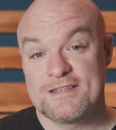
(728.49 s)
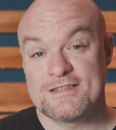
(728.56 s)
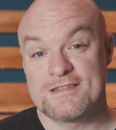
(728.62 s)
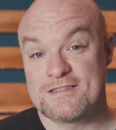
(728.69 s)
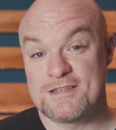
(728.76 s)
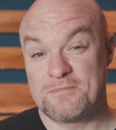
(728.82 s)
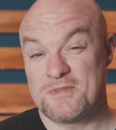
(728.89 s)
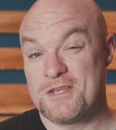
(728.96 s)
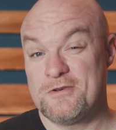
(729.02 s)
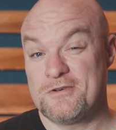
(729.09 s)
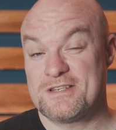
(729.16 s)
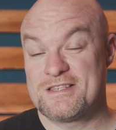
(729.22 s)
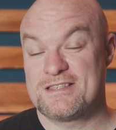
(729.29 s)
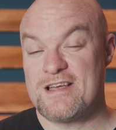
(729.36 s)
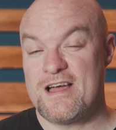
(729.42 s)
Is it something
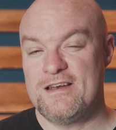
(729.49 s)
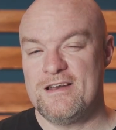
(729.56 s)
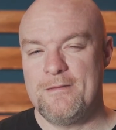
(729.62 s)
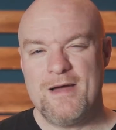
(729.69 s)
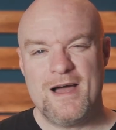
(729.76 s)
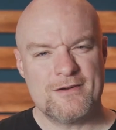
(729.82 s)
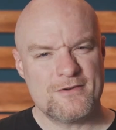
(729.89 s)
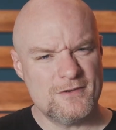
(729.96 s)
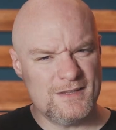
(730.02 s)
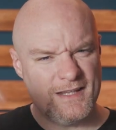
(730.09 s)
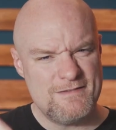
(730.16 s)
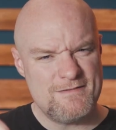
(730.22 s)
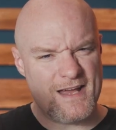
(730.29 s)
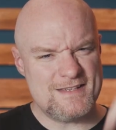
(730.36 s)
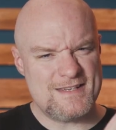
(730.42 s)
you're excited about? Go ahead and
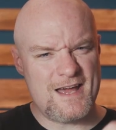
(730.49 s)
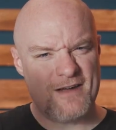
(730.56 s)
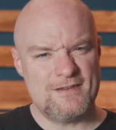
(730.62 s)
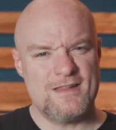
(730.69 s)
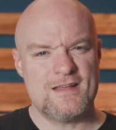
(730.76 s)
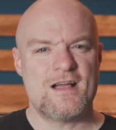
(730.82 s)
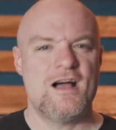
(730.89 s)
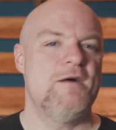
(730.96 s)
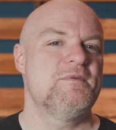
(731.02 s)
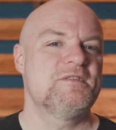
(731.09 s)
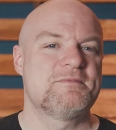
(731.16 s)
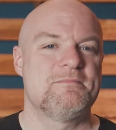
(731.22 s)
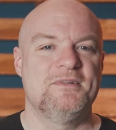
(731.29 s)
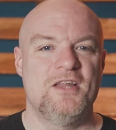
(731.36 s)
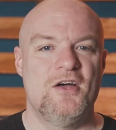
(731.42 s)
leave that down in the
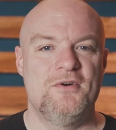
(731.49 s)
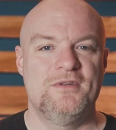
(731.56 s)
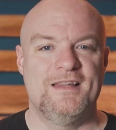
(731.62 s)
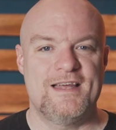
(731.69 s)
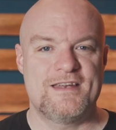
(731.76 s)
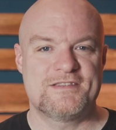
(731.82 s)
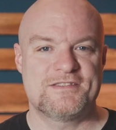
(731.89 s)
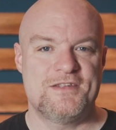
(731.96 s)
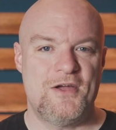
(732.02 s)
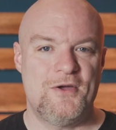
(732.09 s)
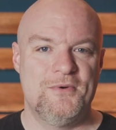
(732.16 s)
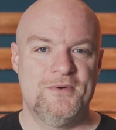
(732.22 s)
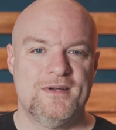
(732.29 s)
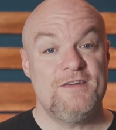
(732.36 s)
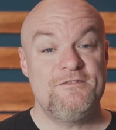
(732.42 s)
comments below and let us
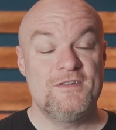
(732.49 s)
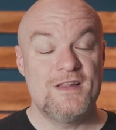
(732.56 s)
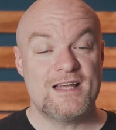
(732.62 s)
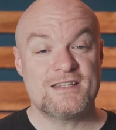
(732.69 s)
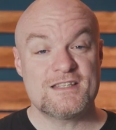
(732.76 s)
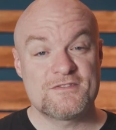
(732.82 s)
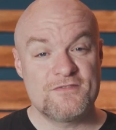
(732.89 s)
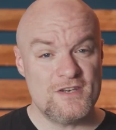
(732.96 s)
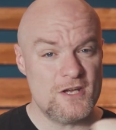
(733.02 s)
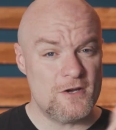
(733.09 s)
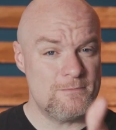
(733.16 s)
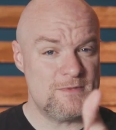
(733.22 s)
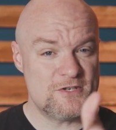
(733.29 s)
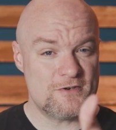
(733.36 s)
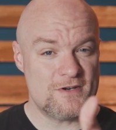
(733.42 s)
know. If you like this
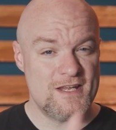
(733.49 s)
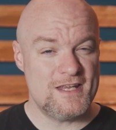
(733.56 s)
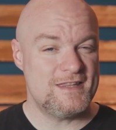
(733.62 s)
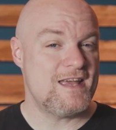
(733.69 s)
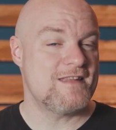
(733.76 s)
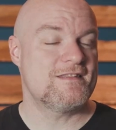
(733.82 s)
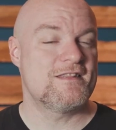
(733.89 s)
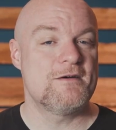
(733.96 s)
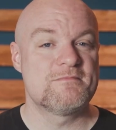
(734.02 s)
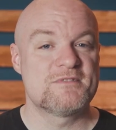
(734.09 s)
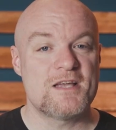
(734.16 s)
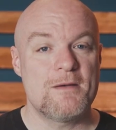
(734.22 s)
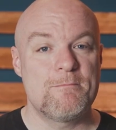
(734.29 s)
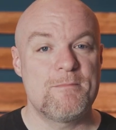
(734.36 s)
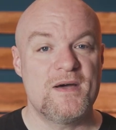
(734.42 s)
video, be sure to hit that
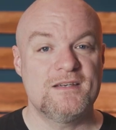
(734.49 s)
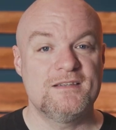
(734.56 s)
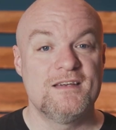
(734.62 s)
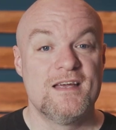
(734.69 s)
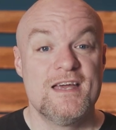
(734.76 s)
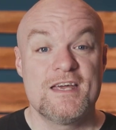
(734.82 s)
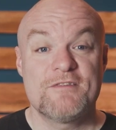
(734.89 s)
thumbs up button.